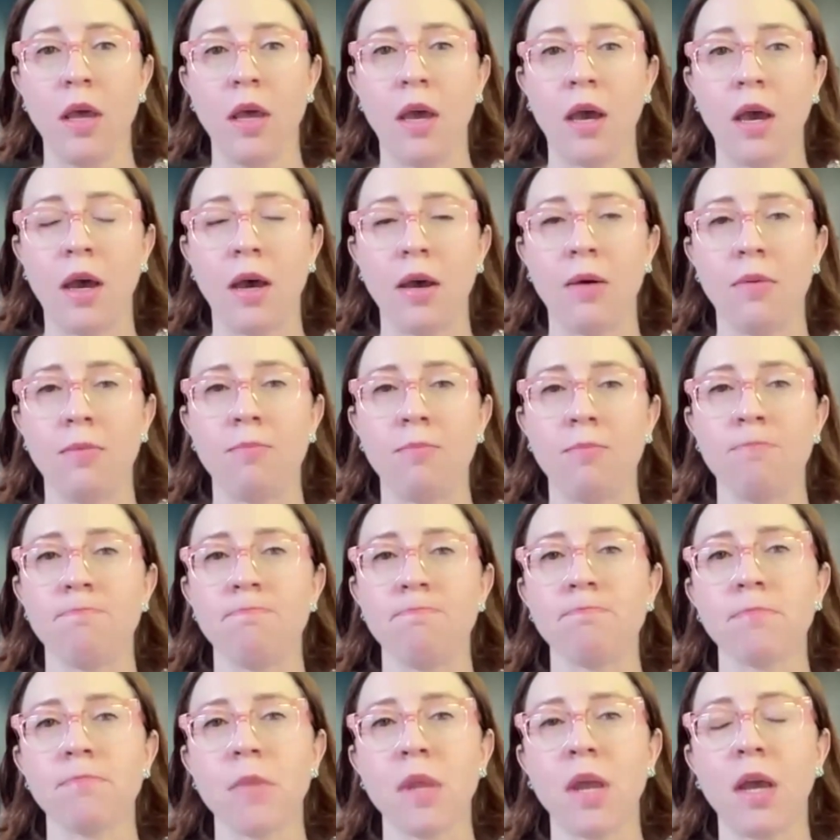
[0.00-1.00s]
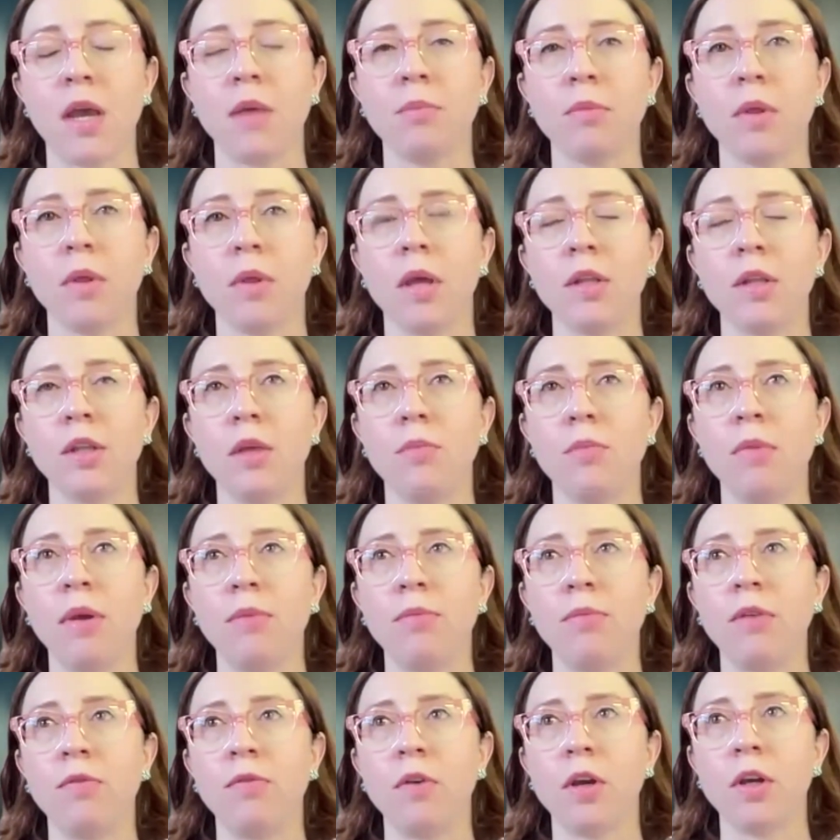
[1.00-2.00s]
And
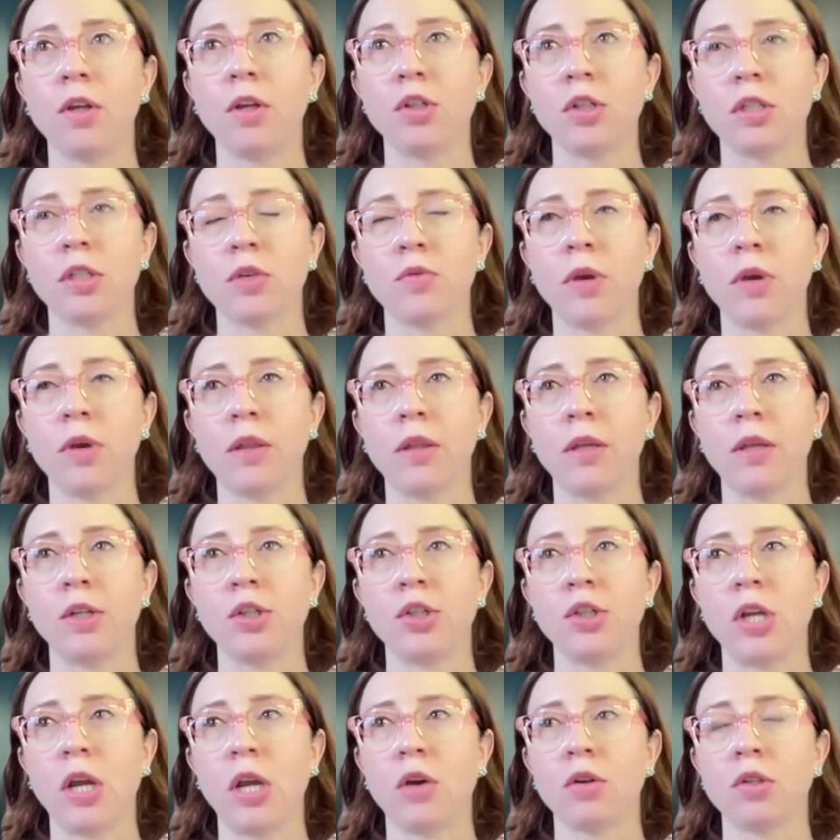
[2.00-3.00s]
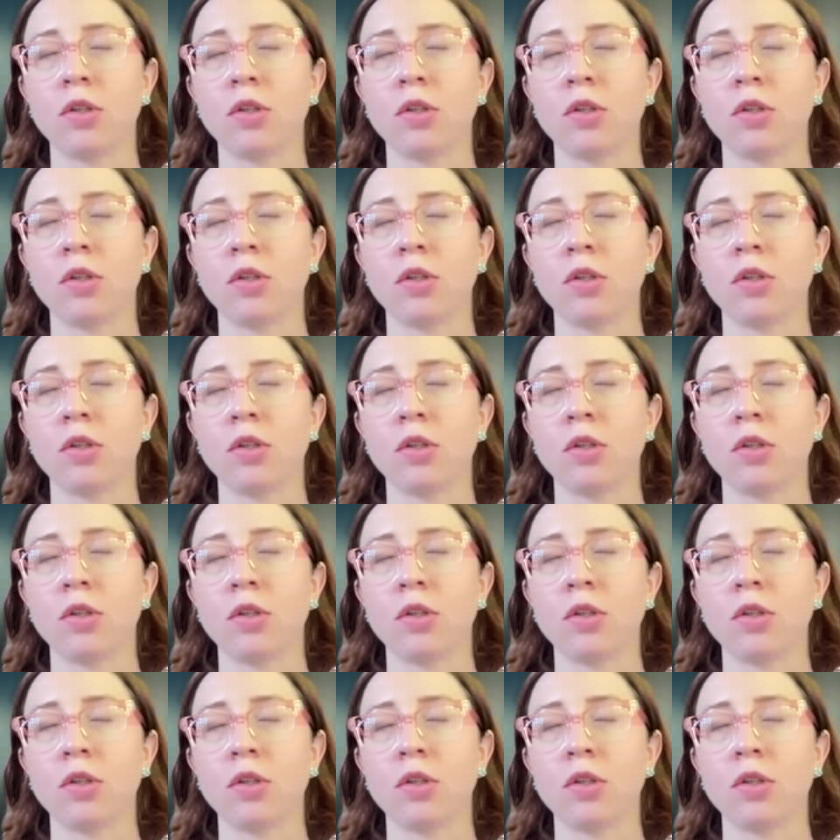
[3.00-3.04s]
maybe if you could just quickly share.